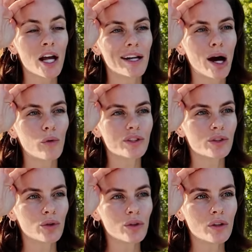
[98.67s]
Now what's
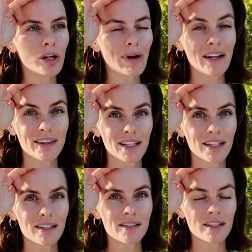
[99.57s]
cool about
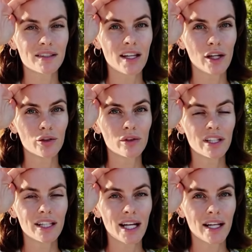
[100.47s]
these is that you
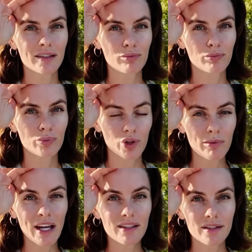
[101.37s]
can get a
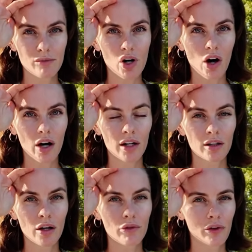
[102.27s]
prepaid SIM
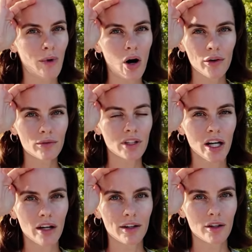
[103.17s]
card from all 3
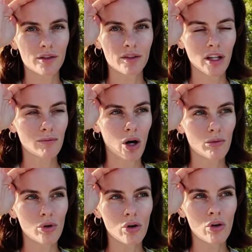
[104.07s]
carriers,
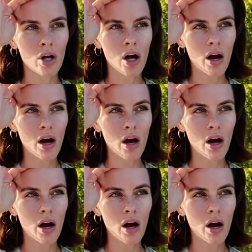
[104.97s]
T-Mobile,